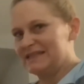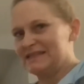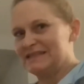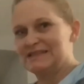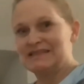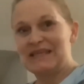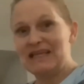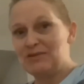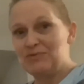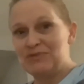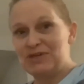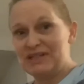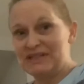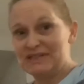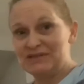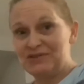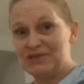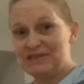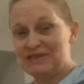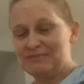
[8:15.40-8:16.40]

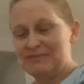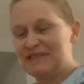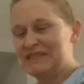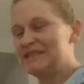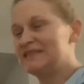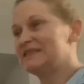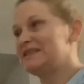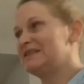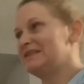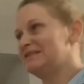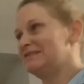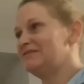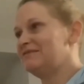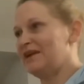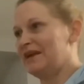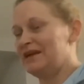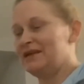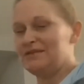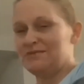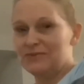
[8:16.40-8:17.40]
celebrates Christmas,
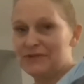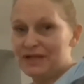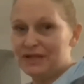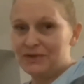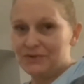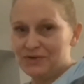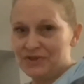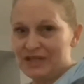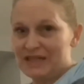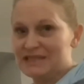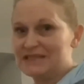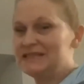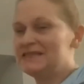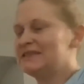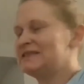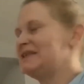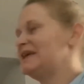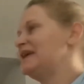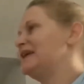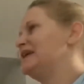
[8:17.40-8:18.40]
right? We know this.